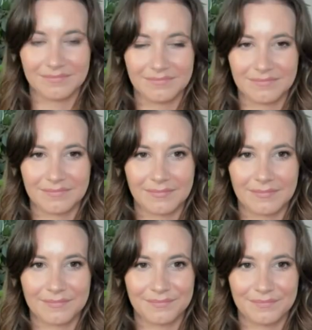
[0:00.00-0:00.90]

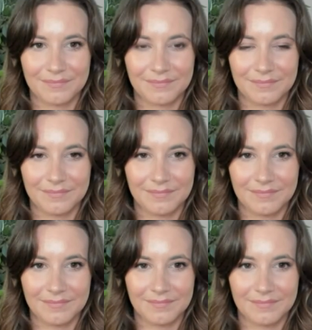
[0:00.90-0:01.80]

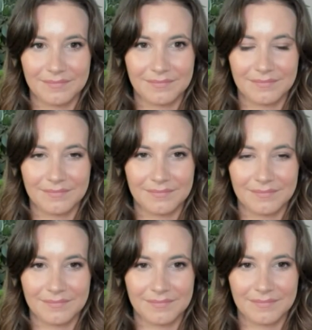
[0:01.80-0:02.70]

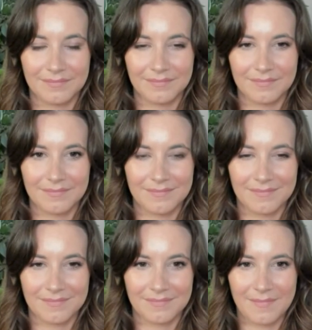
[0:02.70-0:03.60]

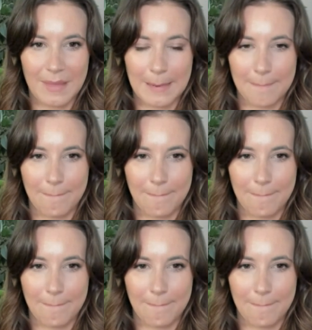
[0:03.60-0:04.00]
The person shown says nothing.